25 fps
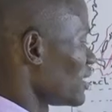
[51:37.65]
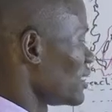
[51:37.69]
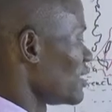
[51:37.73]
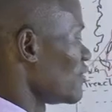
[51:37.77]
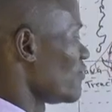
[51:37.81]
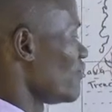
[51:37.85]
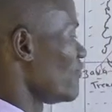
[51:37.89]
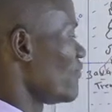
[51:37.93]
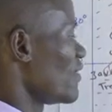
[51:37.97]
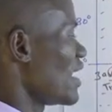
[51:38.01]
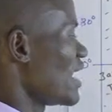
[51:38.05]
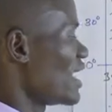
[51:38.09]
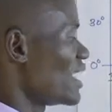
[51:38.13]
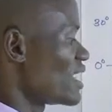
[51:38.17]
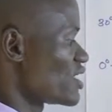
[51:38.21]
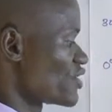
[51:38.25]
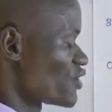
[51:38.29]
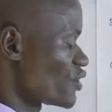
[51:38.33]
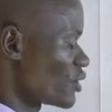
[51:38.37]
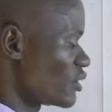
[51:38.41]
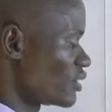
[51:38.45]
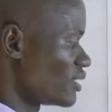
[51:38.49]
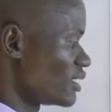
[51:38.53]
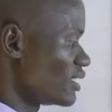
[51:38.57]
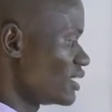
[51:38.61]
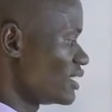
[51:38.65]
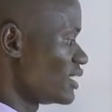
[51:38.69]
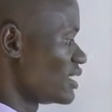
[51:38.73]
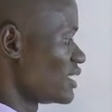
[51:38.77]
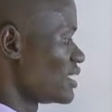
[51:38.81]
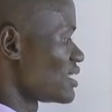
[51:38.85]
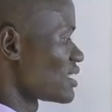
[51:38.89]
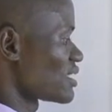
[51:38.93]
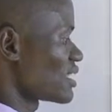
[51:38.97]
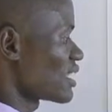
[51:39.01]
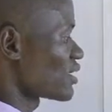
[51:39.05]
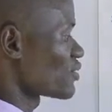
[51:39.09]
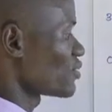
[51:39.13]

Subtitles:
the fire zone. It is